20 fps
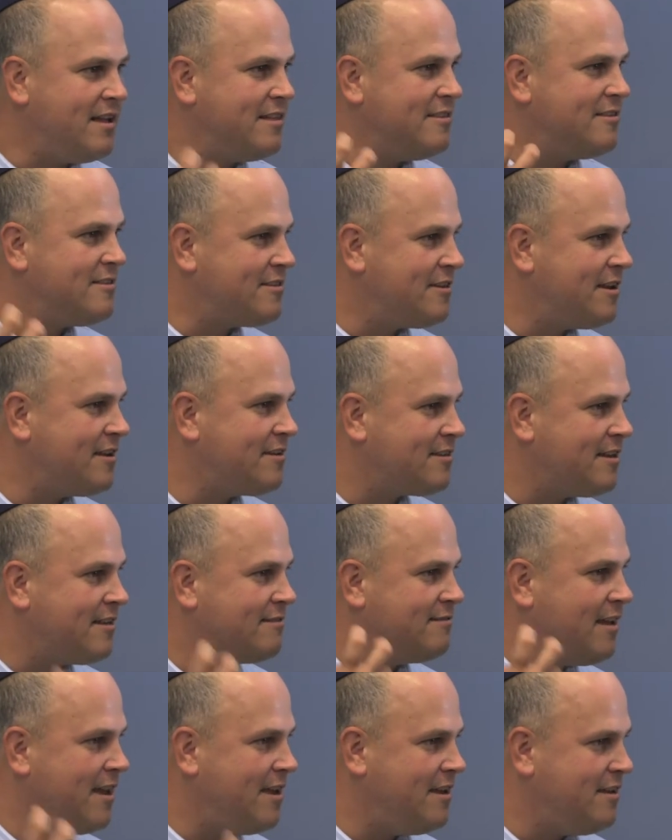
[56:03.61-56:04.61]
in six
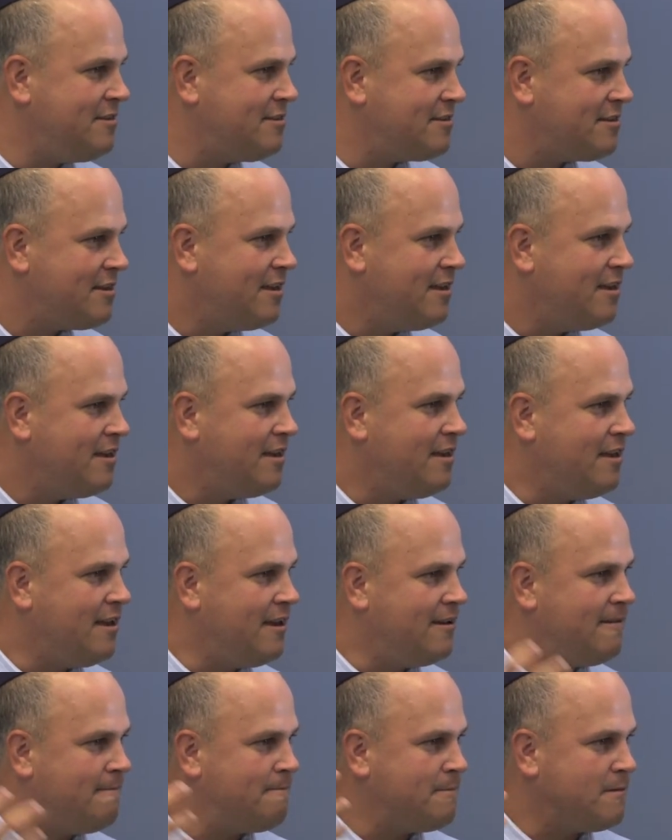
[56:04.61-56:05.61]
days
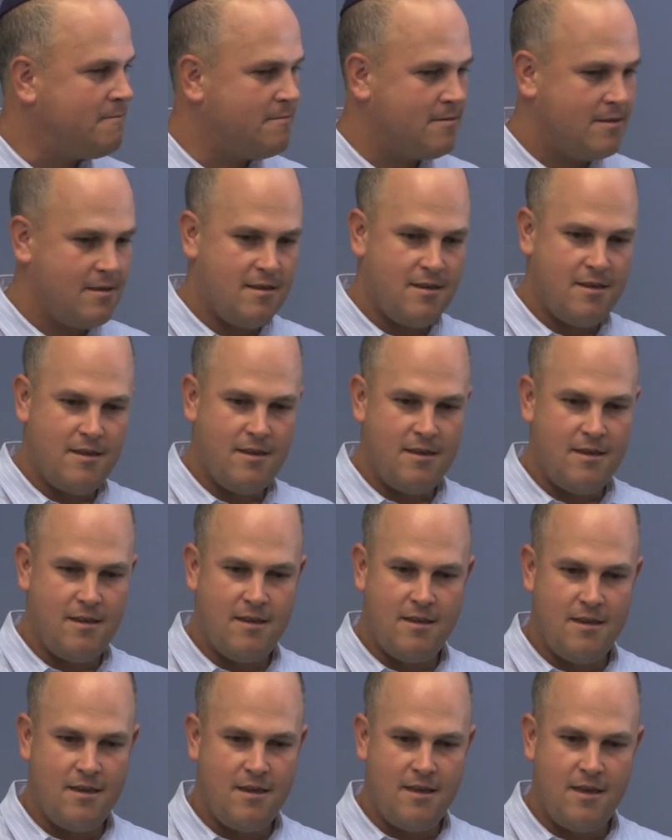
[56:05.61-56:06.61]
in
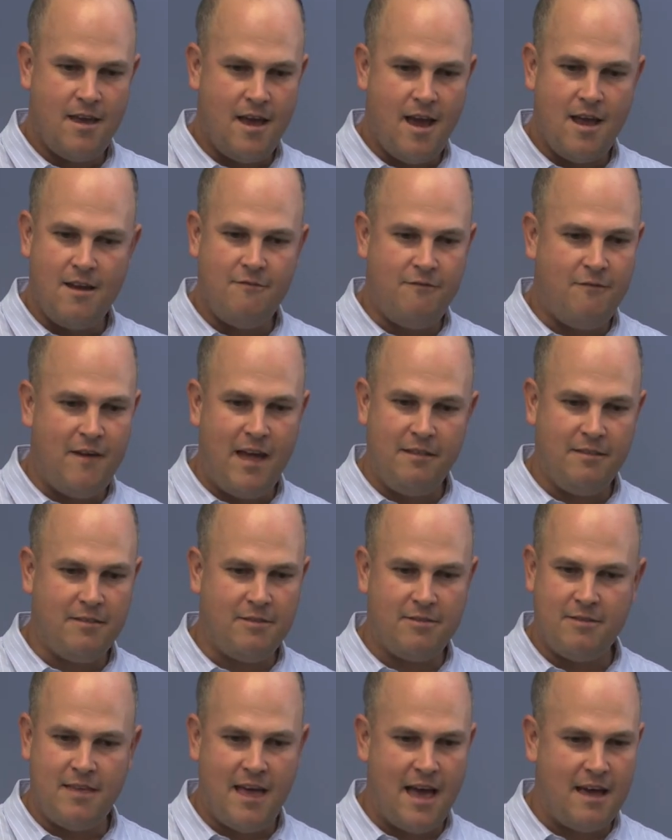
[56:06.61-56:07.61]
an event
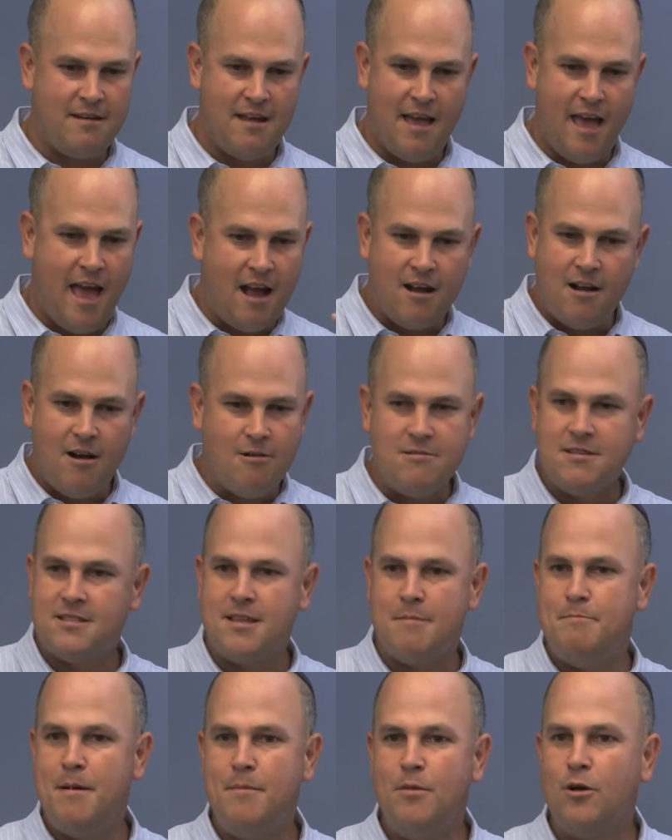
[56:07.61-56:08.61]
that echoes
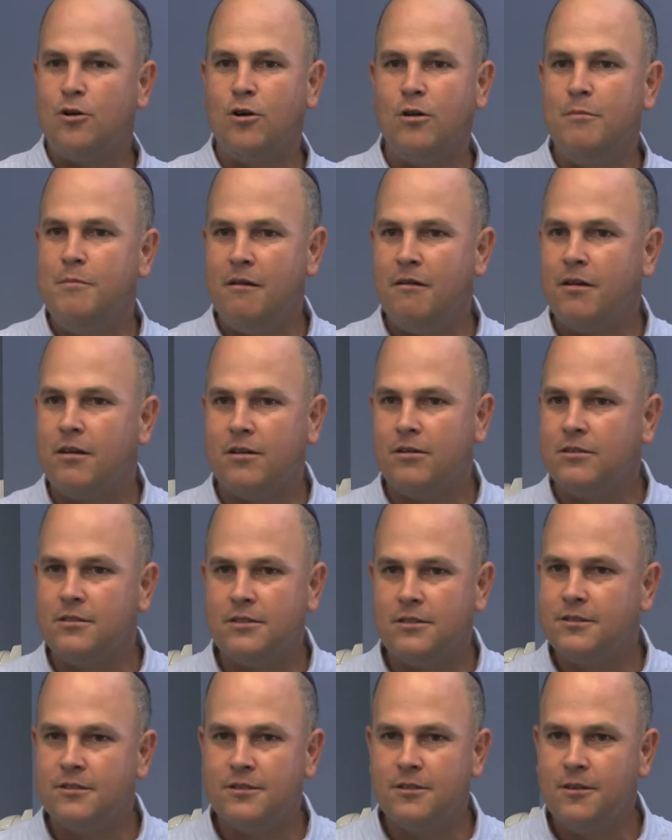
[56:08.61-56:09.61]
the biblical
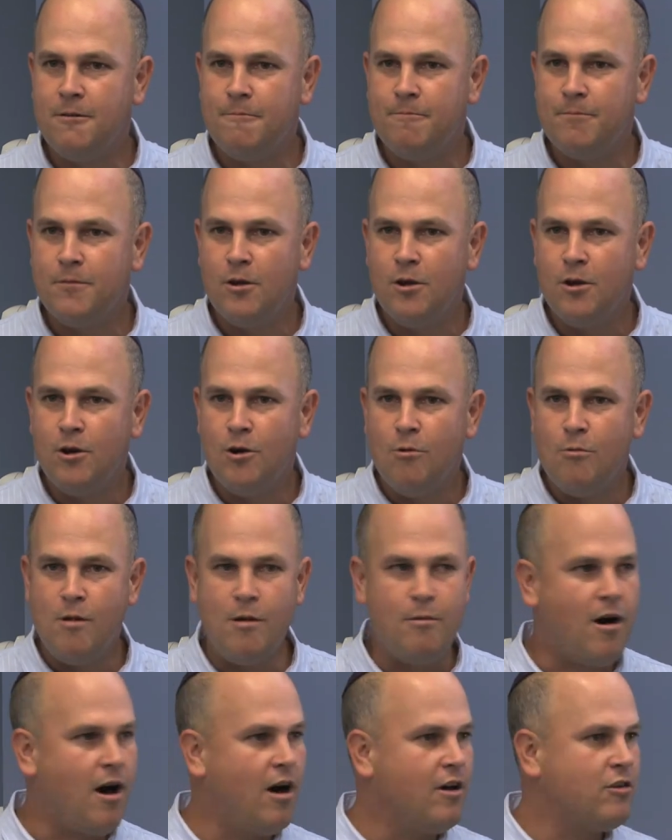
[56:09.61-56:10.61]
miracles, we
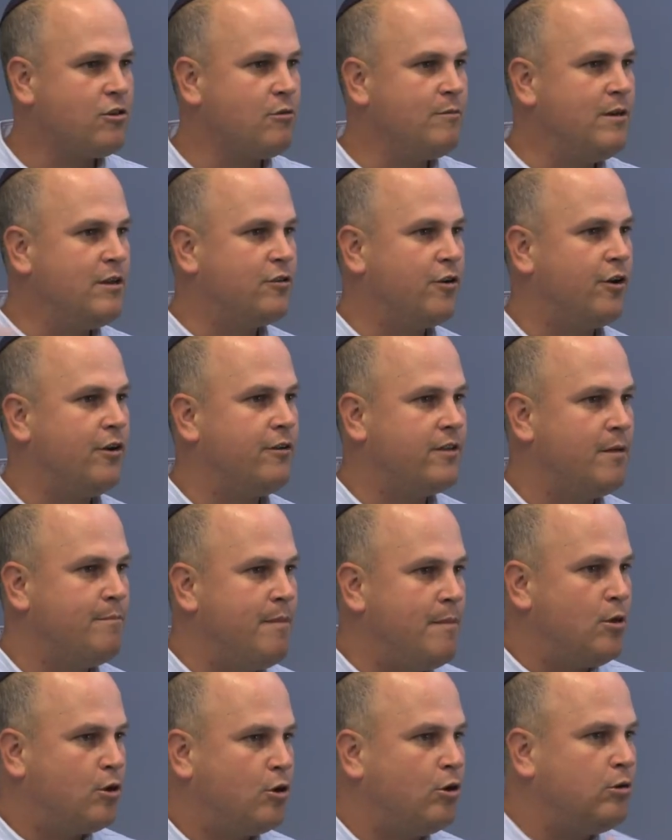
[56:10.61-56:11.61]
will also return to
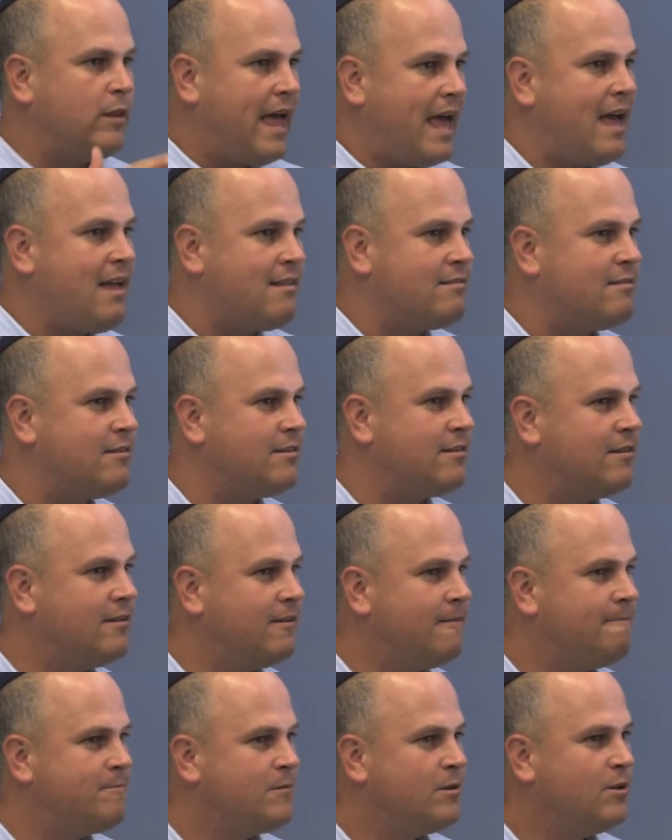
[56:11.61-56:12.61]
biblical land,
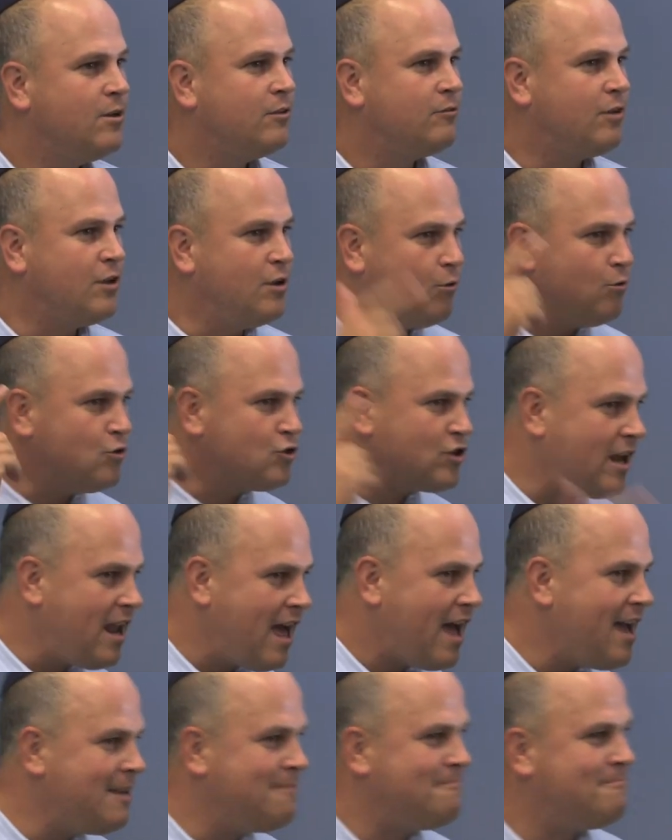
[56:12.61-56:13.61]
to
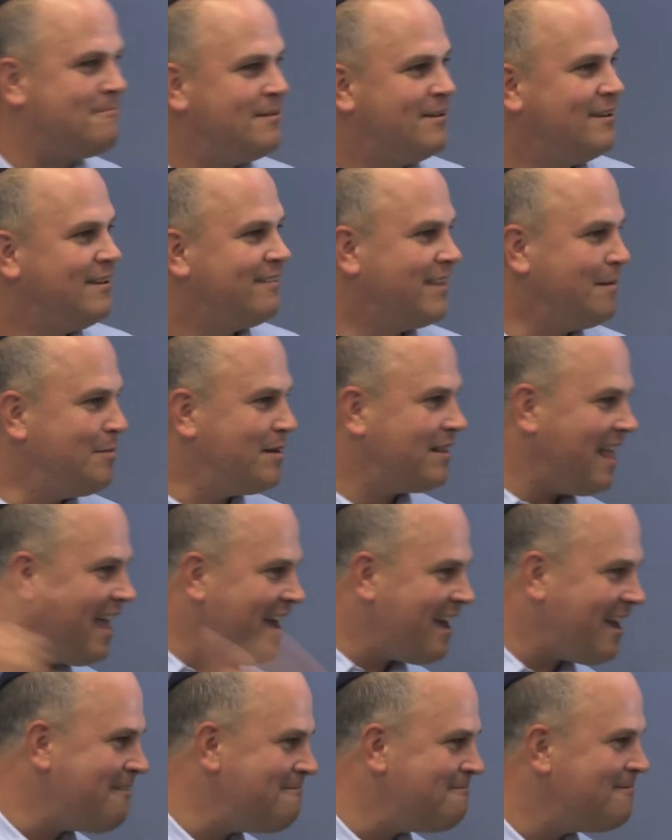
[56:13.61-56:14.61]
Yerushalayim, to
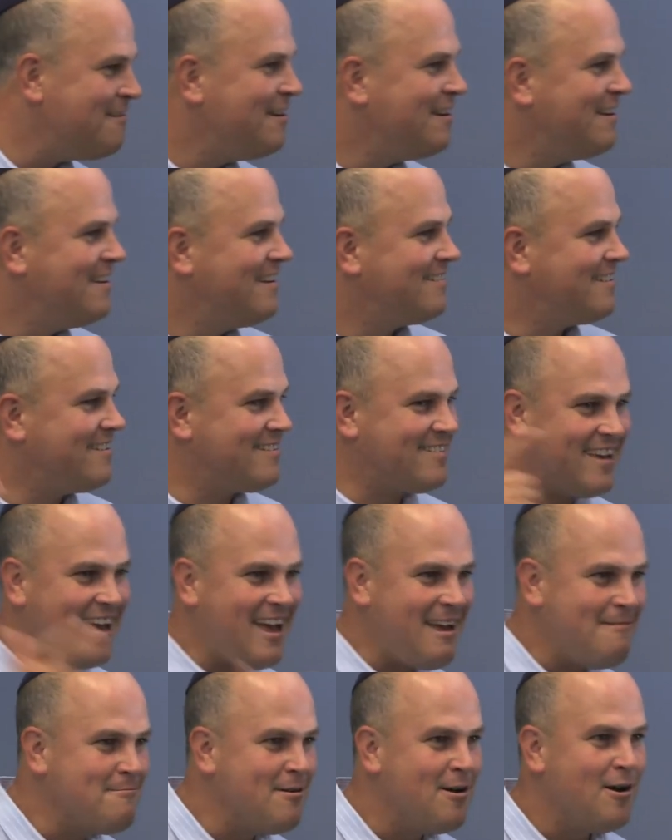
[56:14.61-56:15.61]
Bethlehem, to
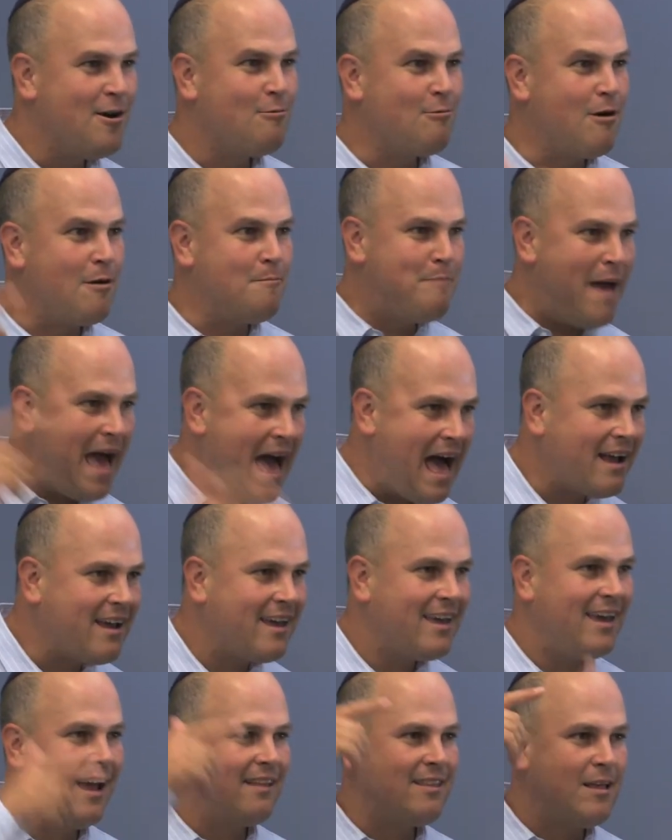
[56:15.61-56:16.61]
Shechem. We're back
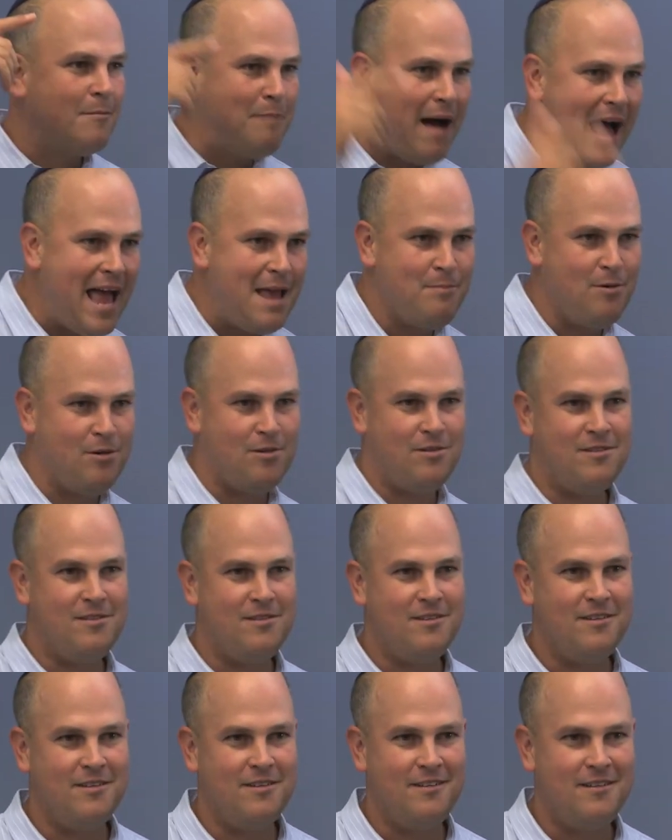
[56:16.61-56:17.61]
in the Bible.
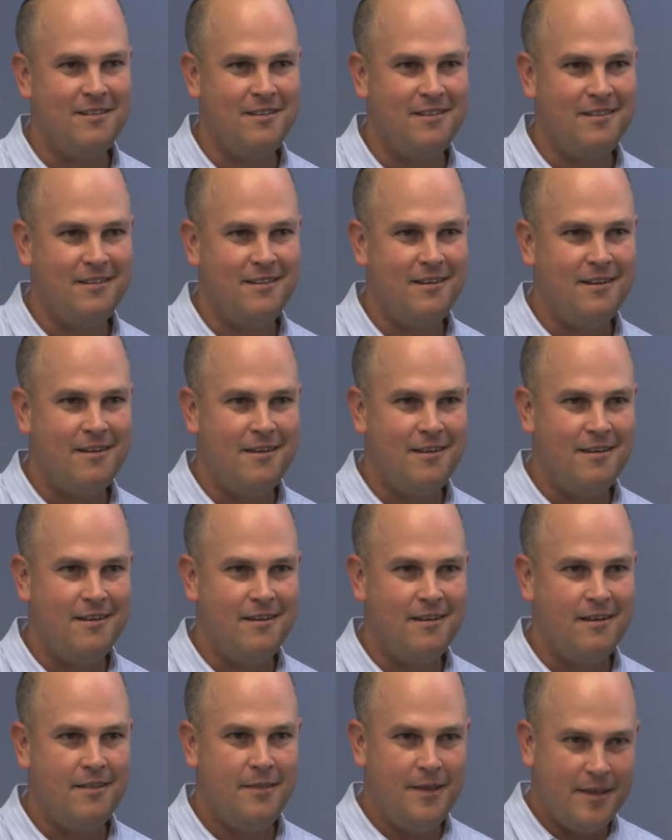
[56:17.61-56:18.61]

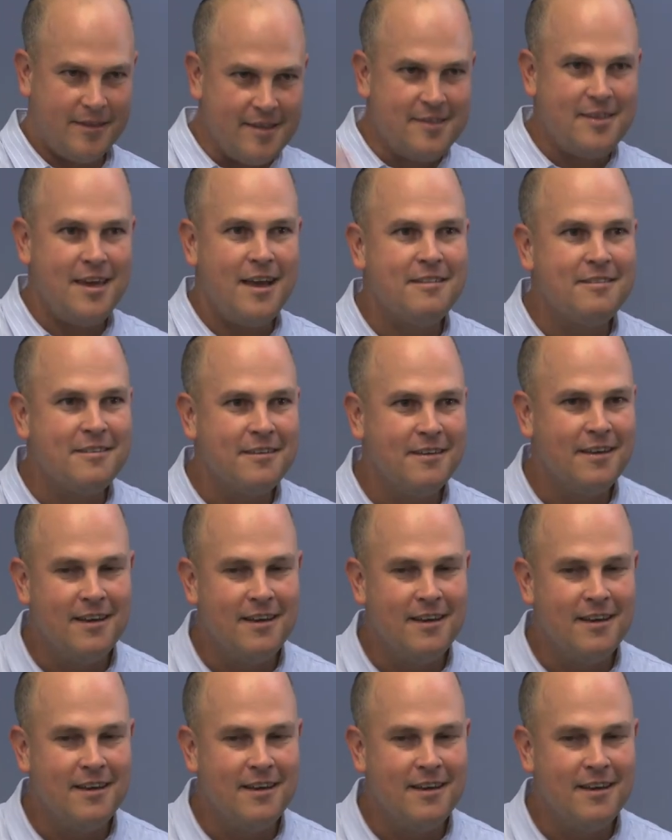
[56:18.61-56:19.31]
This is it.